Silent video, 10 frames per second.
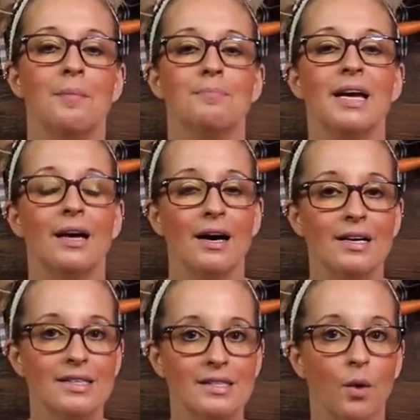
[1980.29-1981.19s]

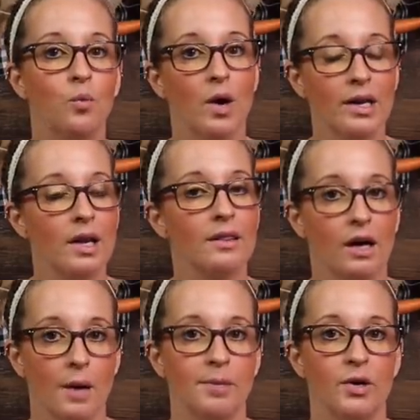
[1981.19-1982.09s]
Because one, the
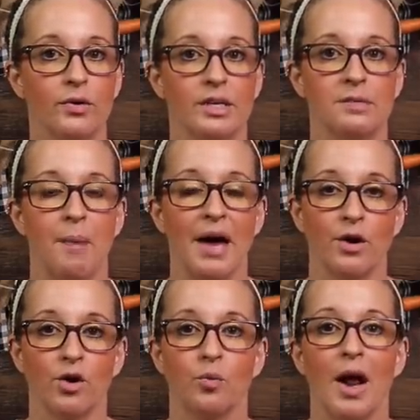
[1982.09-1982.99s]
computer is
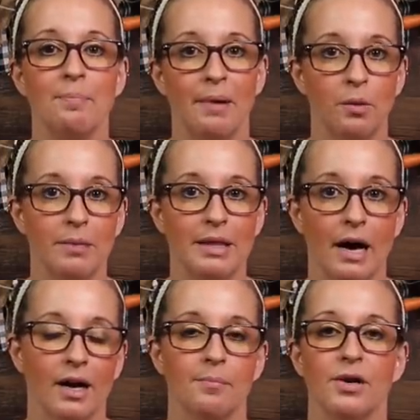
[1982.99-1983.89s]
better. Ray built me
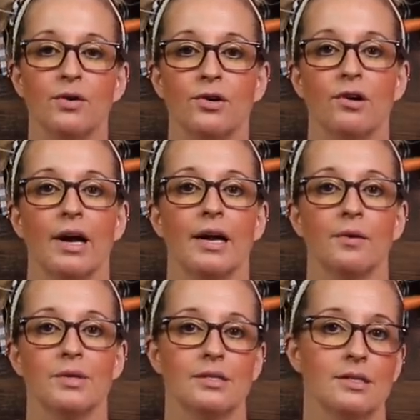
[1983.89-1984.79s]
that computer and it was